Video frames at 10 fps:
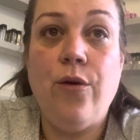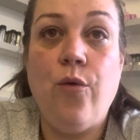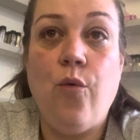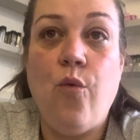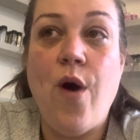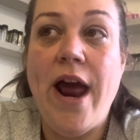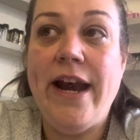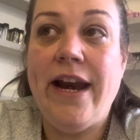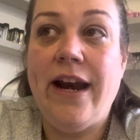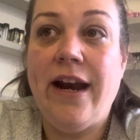
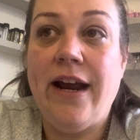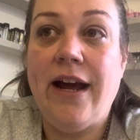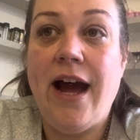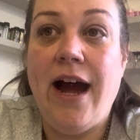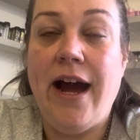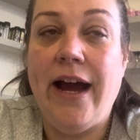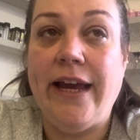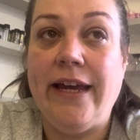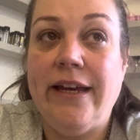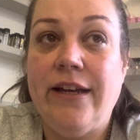When
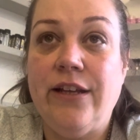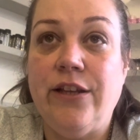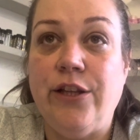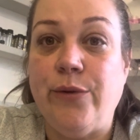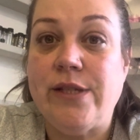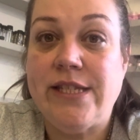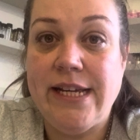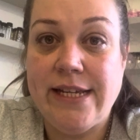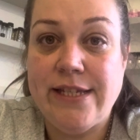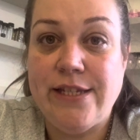I lose
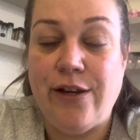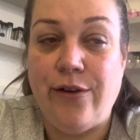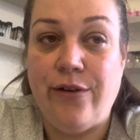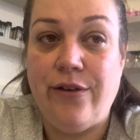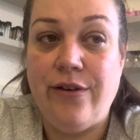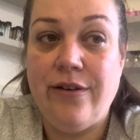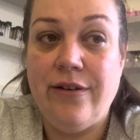6 stone,